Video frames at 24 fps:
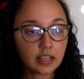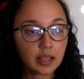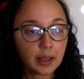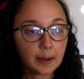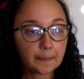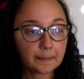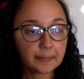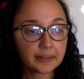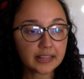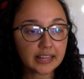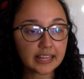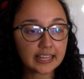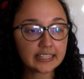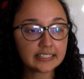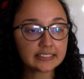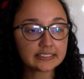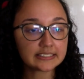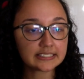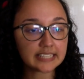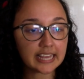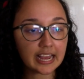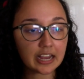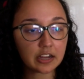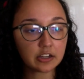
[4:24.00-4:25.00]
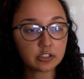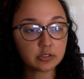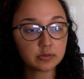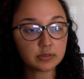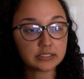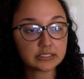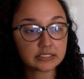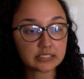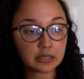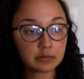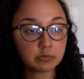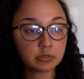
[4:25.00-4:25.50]
Play sound when
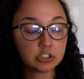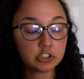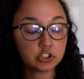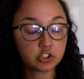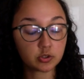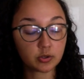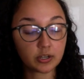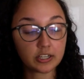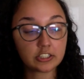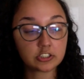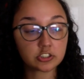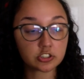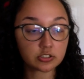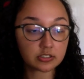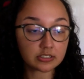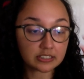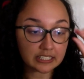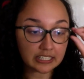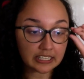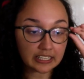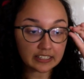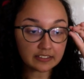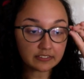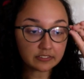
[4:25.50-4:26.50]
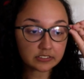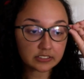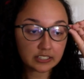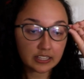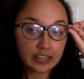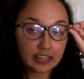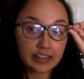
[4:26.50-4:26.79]
someone joins or leaves.